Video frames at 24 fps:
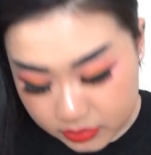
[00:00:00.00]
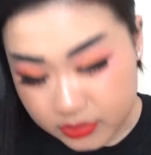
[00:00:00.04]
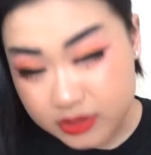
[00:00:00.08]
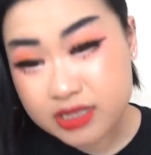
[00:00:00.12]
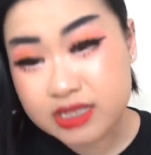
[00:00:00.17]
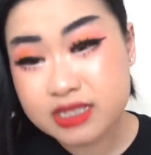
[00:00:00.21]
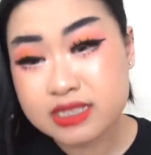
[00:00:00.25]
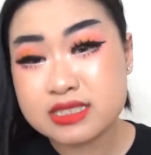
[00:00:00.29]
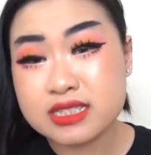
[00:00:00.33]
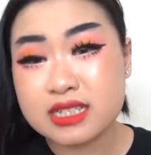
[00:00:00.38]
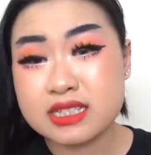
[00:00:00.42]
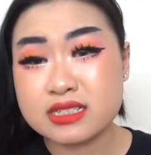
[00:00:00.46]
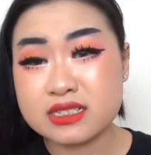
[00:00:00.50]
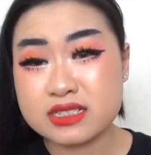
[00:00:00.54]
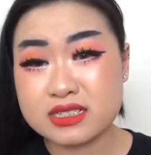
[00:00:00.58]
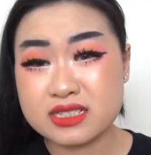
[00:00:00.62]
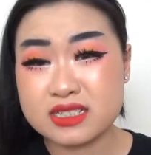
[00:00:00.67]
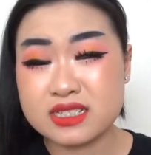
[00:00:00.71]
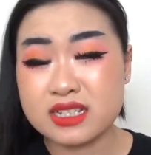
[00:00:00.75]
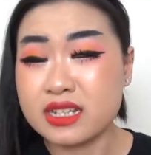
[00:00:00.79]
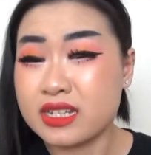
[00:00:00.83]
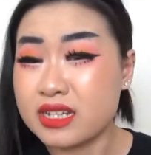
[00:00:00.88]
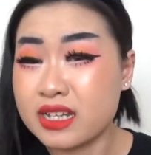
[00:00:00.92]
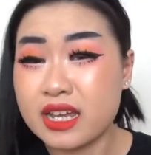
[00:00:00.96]
Please
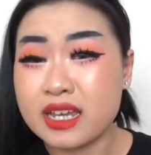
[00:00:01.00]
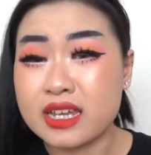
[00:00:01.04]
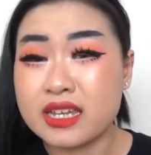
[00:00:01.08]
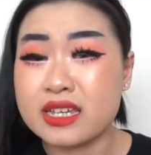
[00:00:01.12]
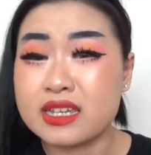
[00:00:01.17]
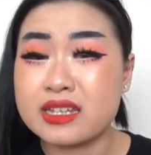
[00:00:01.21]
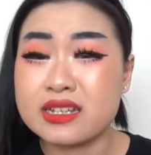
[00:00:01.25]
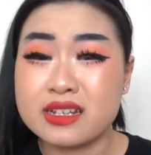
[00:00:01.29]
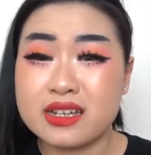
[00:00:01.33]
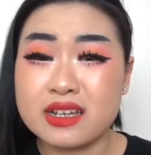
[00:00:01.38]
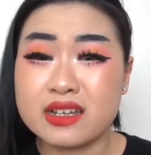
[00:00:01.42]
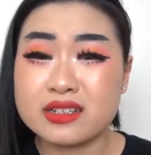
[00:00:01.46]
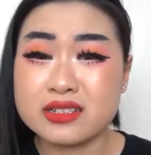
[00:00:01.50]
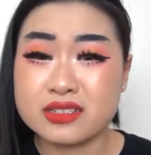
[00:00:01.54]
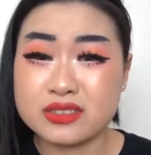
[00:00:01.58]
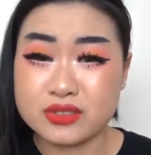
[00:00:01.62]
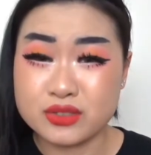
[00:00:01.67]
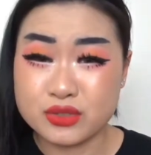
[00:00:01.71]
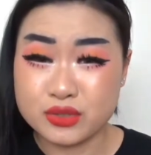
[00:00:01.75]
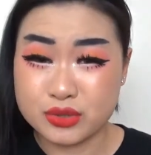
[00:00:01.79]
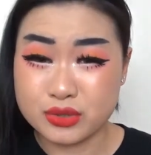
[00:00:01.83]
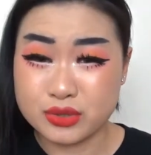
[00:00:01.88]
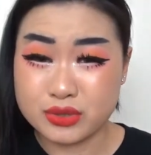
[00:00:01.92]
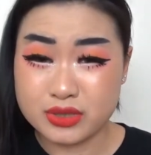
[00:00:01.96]
understand I cannot
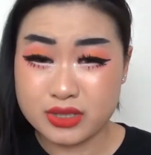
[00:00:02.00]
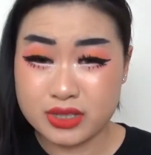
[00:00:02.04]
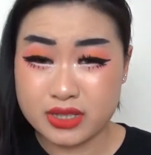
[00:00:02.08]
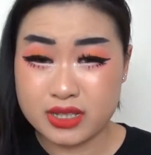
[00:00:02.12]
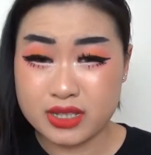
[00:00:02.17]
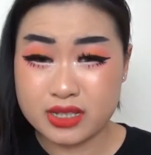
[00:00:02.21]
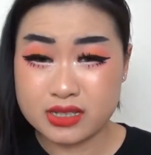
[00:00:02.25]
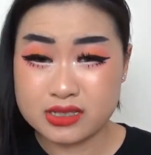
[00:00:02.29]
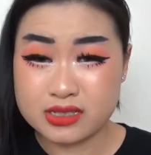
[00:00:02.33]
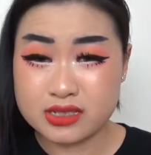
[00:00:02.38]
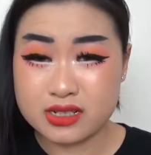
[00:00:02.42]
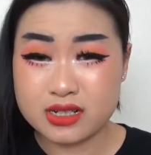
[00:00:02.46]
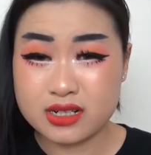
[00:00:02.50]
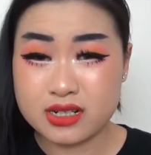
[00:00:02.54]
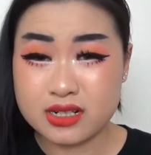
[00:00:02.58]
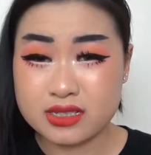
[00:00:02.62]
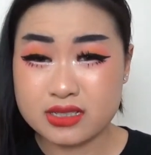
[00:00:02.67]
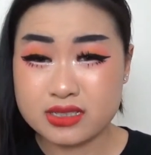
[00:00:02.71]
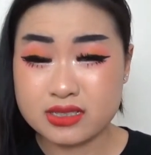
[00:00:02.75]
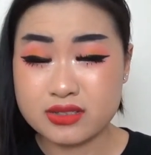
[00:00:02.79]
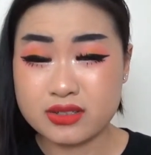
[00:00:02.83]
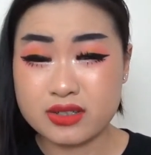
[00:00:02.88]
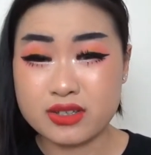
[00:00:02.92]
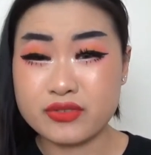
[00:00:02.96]
control the thunder,
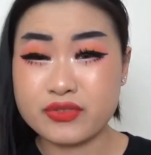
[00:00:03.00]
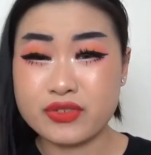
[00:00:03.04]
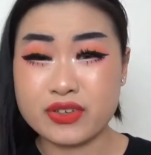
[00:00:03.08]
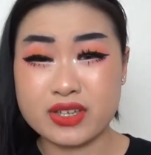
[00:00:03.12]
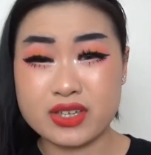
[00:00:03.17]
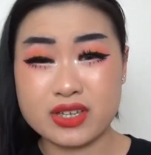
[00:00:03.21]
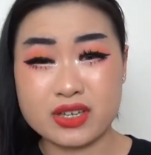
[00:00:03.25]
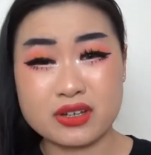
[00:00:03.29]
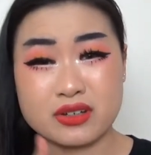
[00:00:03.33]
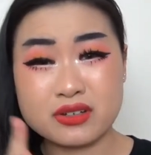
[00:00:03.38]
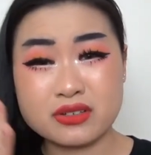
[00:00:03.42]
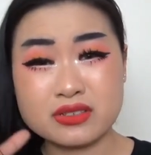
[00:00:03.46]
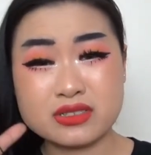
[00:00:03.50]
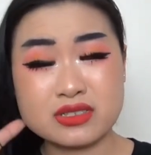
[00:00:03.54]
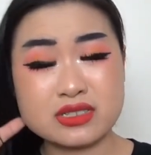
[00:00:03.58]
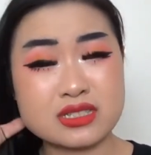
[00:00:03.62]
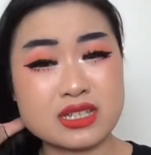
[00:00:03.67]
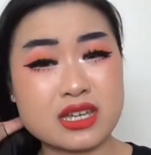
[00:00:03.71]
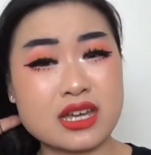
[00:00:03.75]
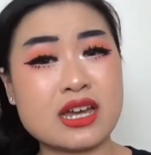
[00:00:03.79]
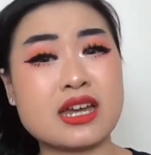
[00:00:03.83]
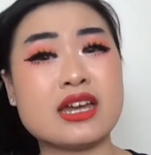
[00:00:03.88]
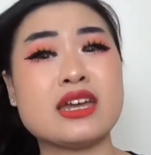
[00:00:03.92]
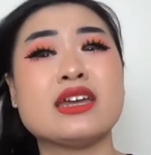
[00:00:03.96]
so if it
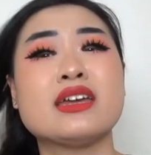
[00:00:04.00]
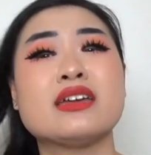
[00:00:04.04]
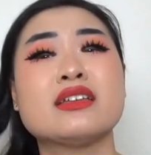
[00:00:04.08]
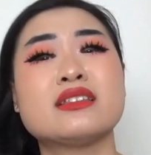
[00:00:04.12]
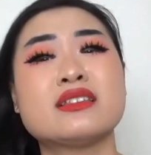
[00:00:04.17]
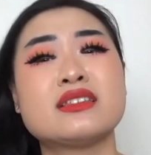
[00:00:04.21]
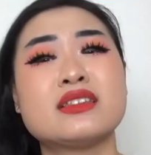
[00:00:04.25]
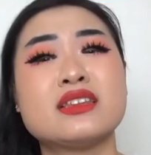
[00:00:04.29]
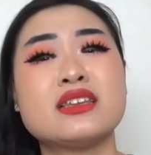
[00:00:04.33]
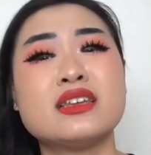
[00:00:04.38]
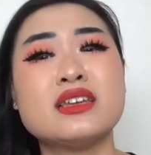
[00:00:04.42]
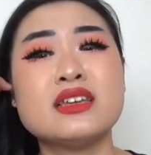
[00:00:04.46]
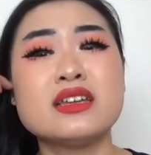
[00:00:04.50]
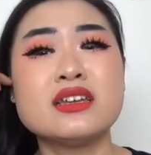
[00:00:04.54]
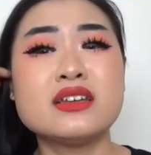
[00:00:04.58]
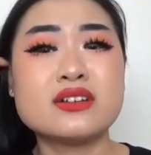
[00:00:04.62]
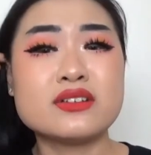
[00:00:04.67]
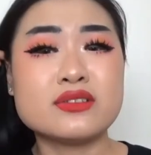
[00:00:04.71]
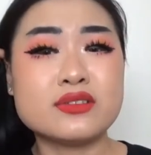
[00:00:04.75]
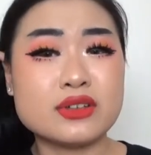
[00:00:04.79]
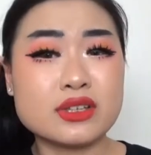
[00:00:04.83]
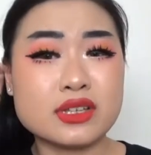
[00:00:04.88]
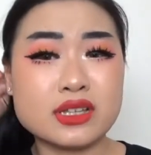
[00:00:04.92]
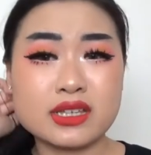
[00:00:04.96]
goes, I
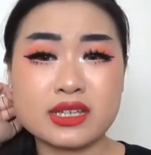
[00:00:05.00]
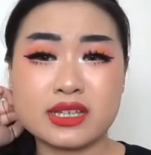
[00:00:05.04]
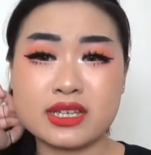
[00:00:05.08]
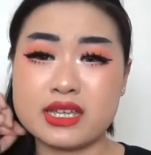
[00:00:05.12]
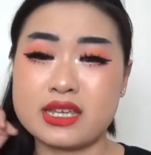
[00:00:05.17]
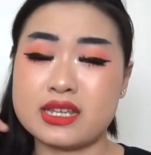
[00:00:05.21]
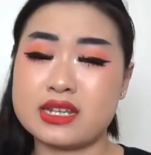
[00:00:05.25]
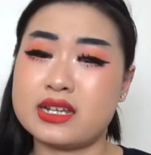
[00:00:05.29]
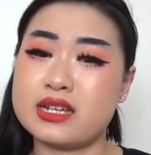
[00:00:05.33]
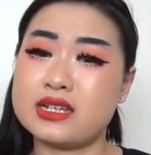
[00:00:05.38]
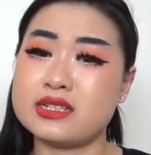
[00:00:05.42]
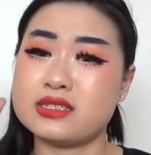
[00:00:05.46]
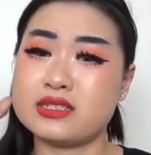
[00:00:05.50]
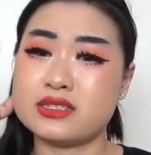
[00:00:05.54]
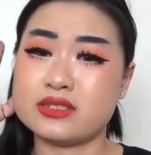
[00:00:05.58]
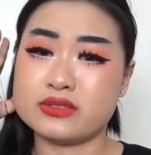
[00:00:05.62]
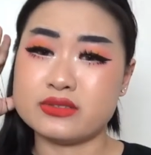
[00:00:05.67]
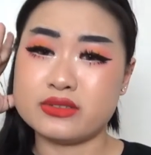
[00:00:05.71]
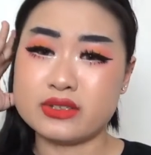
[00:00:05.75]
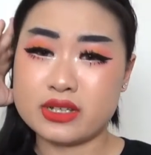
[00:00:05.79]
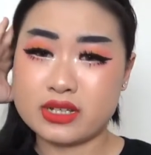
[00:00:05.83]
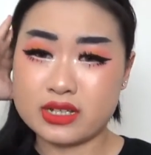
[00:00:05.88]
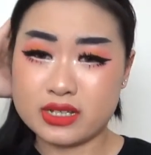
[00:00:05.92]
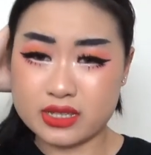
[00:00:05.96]
really cannot
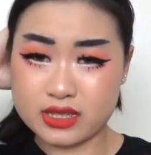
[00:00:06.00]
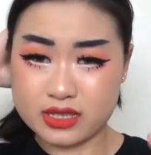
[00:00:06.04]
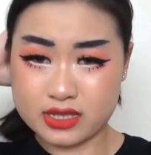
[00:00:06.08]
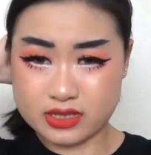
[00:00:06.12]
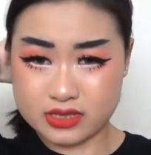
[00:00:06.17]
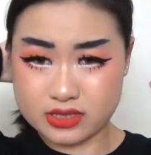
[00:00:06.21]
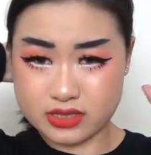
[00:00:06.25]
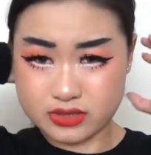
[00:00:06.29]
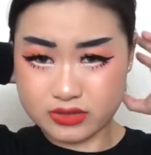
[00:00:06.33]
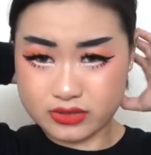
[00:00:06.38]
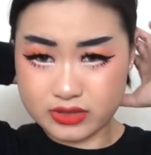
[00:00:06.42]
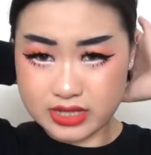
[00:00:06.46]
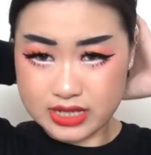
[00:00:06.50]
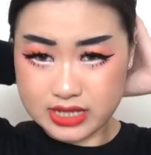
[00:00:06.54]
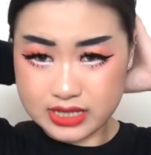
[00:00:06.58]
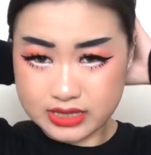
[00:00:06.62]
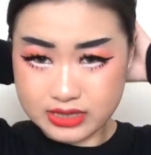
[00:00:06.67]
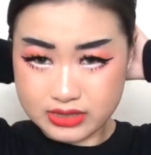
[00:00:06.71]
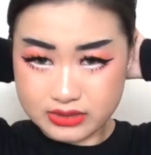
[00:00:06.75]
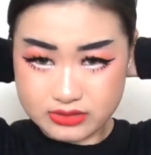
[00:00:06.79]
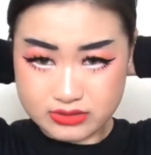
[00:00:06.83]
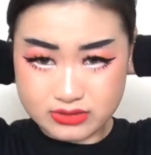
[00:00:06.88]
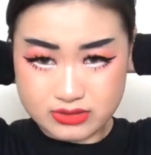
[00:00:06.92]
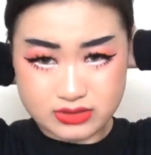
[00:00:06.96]
do anything to it.
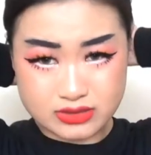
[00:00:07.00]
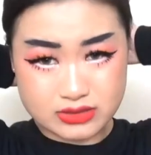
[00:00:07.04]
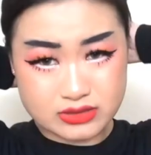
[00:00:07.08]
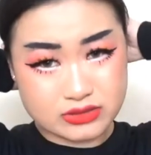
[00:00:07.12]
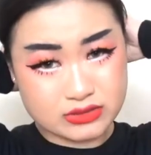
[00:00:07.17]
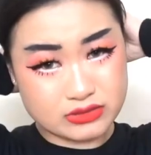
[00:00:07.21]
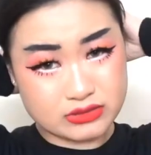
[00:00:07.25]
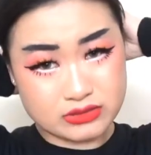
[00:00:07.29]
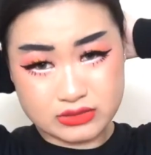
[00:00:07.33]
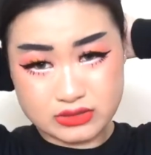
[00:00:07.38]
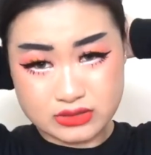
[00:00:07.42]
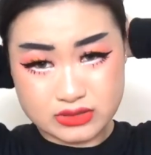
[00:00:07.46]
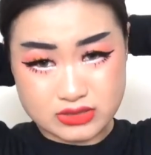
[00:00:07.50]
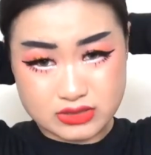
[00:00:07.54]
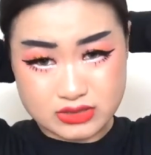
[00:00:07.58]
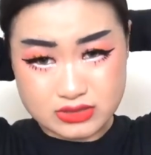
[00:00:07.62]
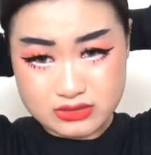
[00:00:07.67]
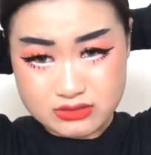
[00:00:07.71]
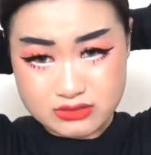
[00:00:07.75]
You, you, you,